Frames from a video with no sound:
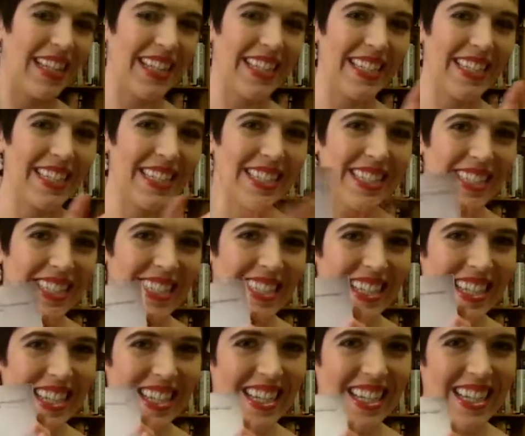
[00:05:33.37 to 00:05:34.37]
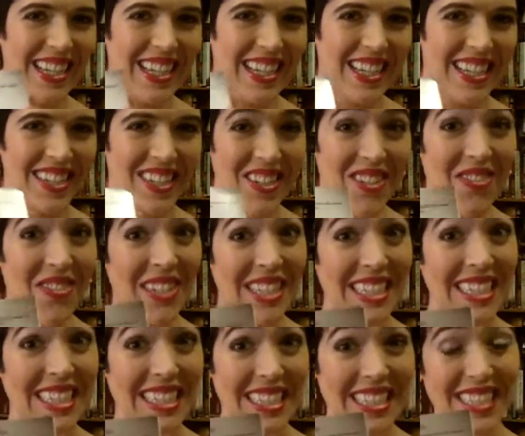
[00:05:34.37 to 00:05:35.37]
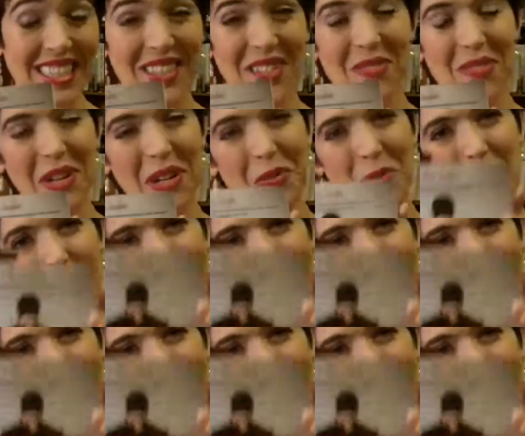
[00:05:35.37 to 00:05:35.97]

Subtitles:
heat, read this. Read